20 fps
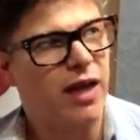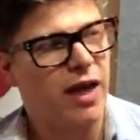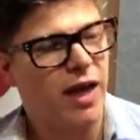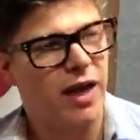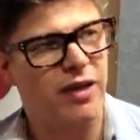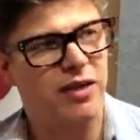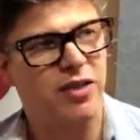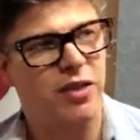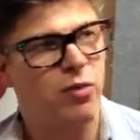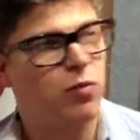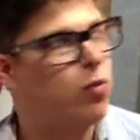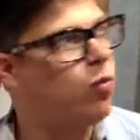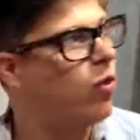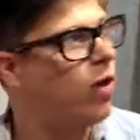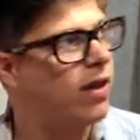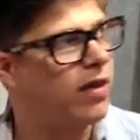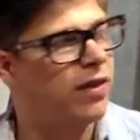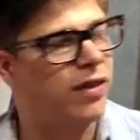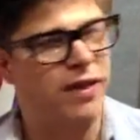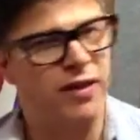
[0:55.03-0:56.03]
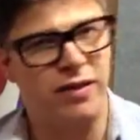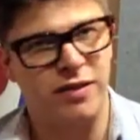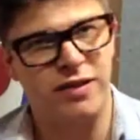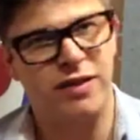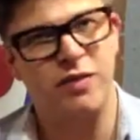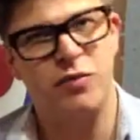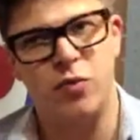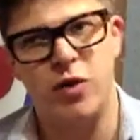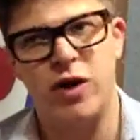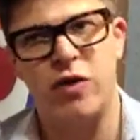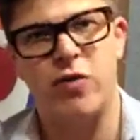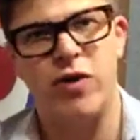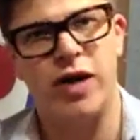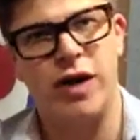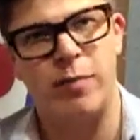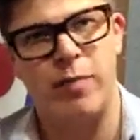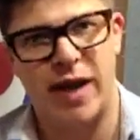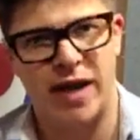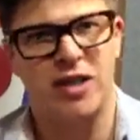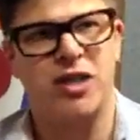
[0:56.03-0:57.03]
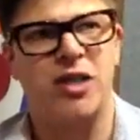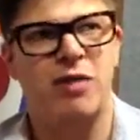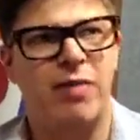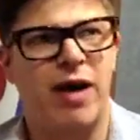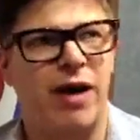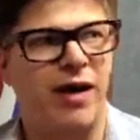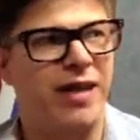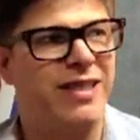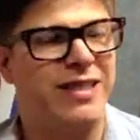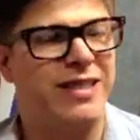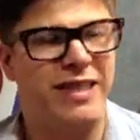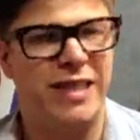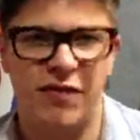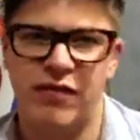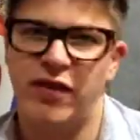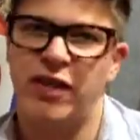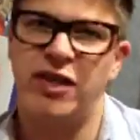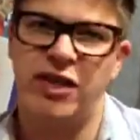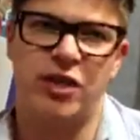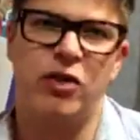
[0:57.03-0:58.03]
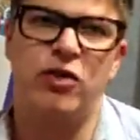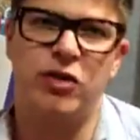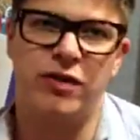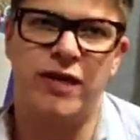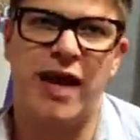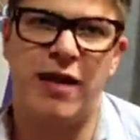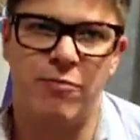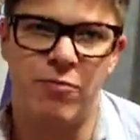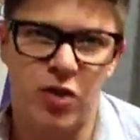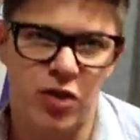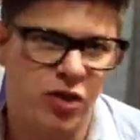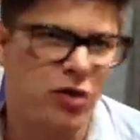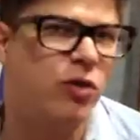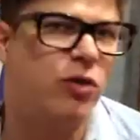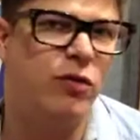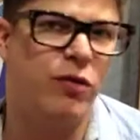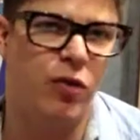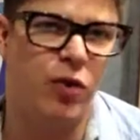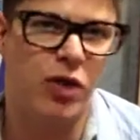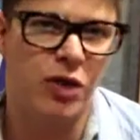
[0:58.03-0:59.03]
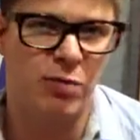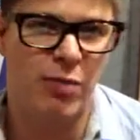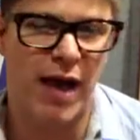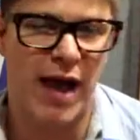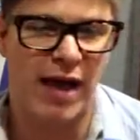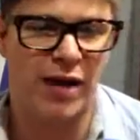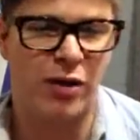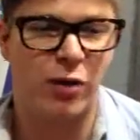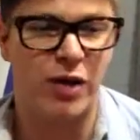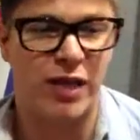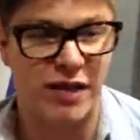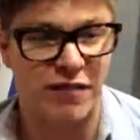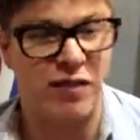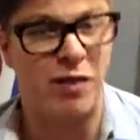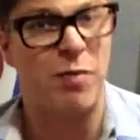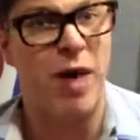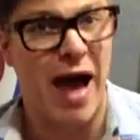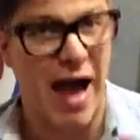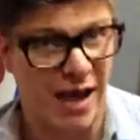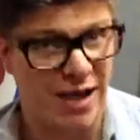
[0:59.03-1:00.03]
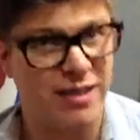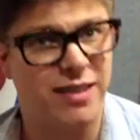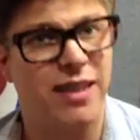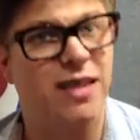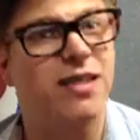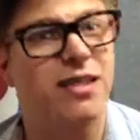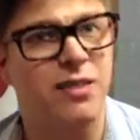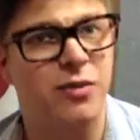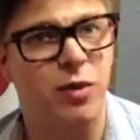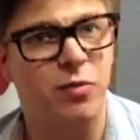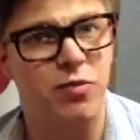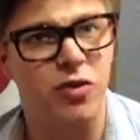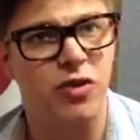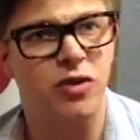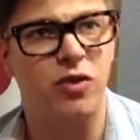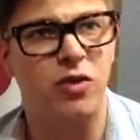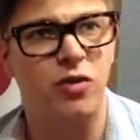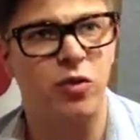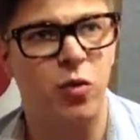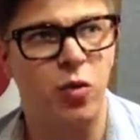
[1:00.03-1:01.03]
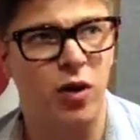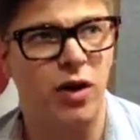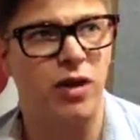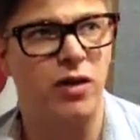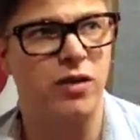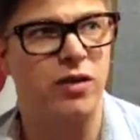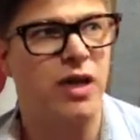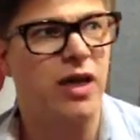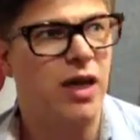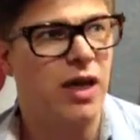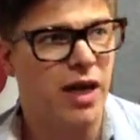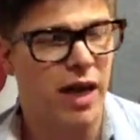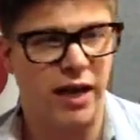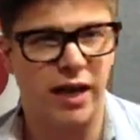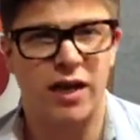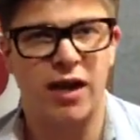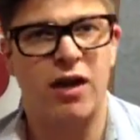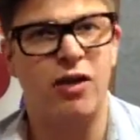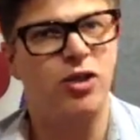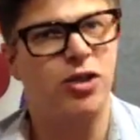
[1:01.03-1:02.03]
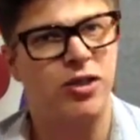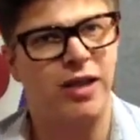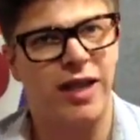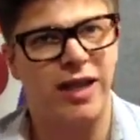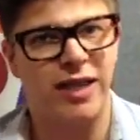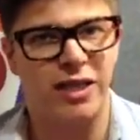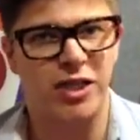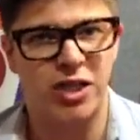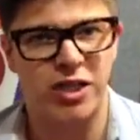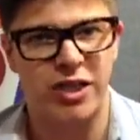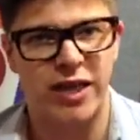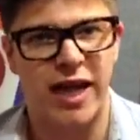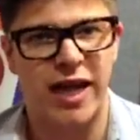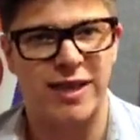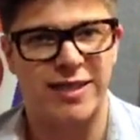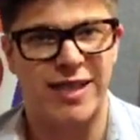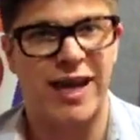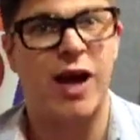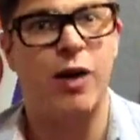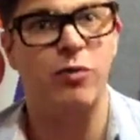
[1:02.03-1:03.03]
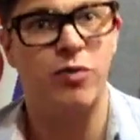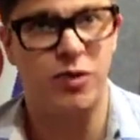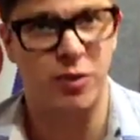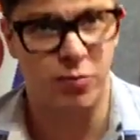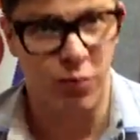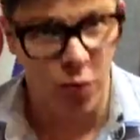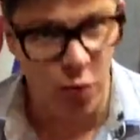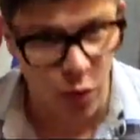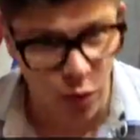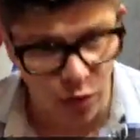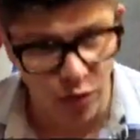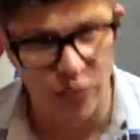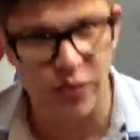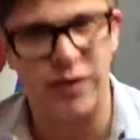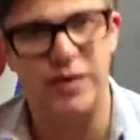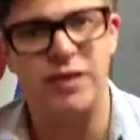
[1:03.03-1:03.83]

And so one of the things that we're really passionate about is giving children that musical voice back, and giving them access to a musical world and a culture they can share to help support their